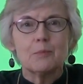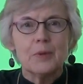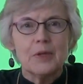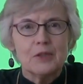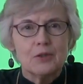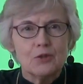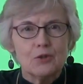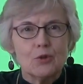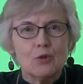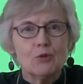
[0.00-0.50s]

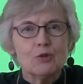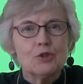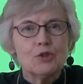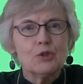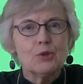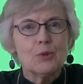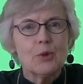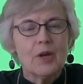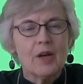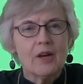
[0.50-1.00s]
But
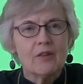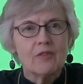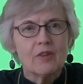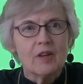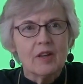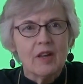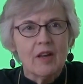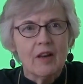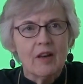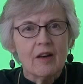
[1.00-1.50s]
don't you have
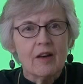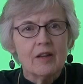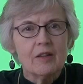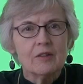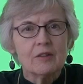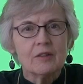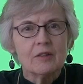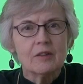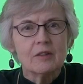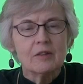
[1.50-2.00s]
a
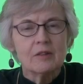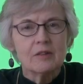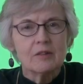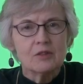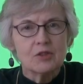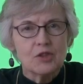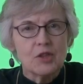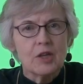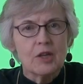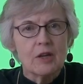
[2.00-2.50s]
cat?
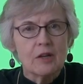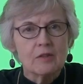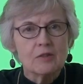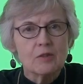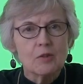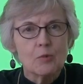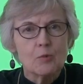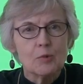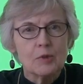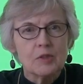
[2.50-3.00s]
she
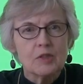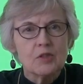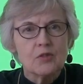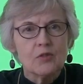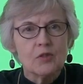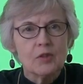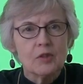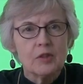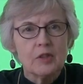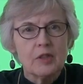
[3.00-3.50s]
asked
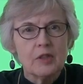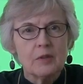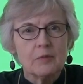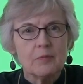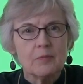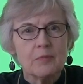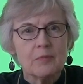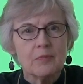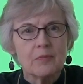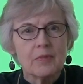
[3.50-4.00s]
wistfully.
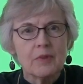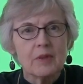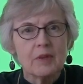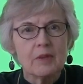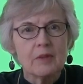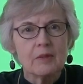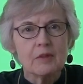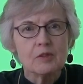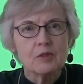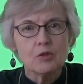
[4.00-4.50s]

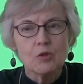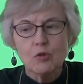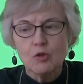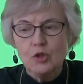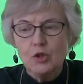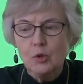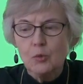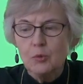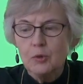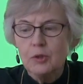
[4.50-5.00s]
The
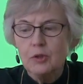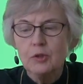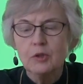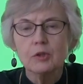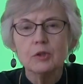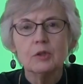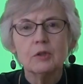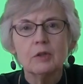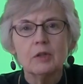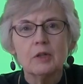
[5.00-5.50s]
social
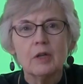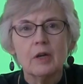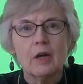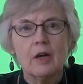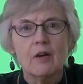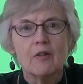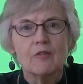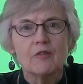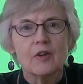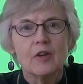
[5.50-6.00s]
worker
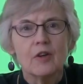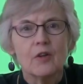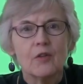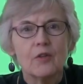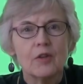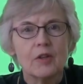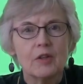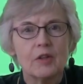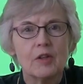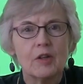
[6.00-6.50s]

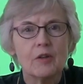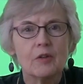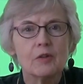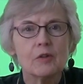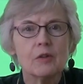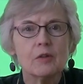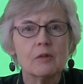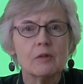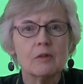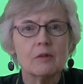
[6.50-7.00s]
found
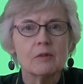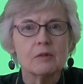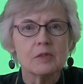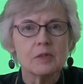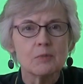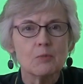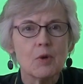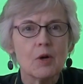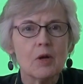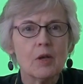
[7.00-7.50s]
another
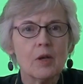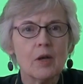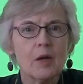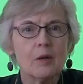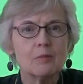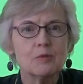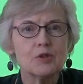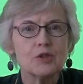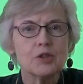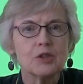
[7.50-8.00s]
small
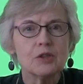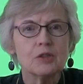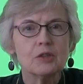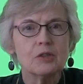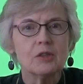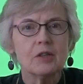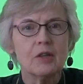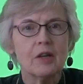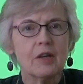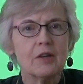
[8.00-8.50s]
object
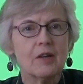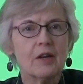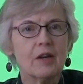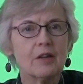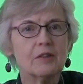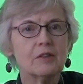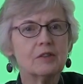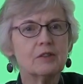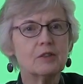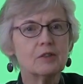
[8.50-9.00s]
and
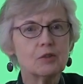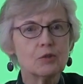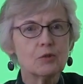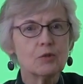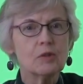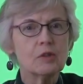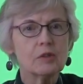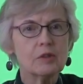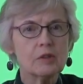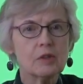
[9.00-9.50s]
handed it to
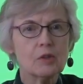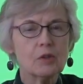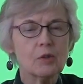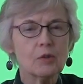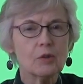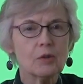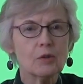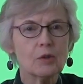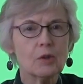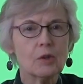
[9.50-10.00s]
the little
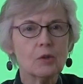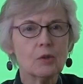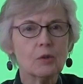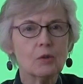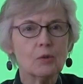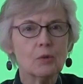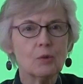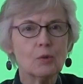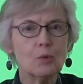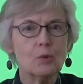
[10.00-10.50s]
girl,
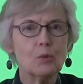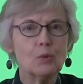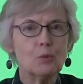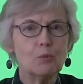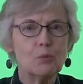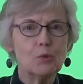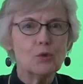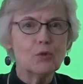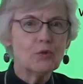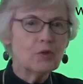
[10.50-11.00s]
who
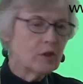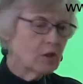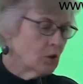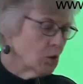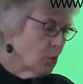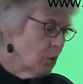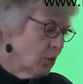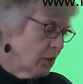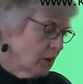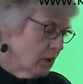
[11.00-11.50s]
moved
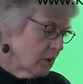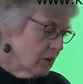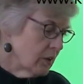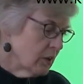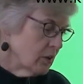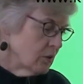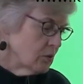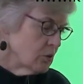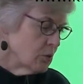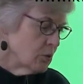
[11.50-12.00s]
it
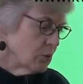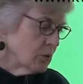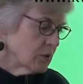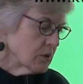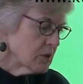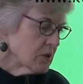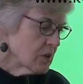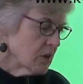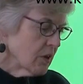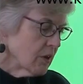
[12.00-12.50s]
quickly to
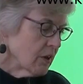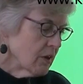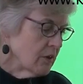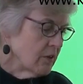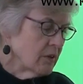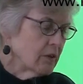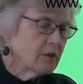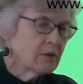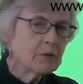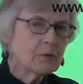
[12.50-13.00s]
her side.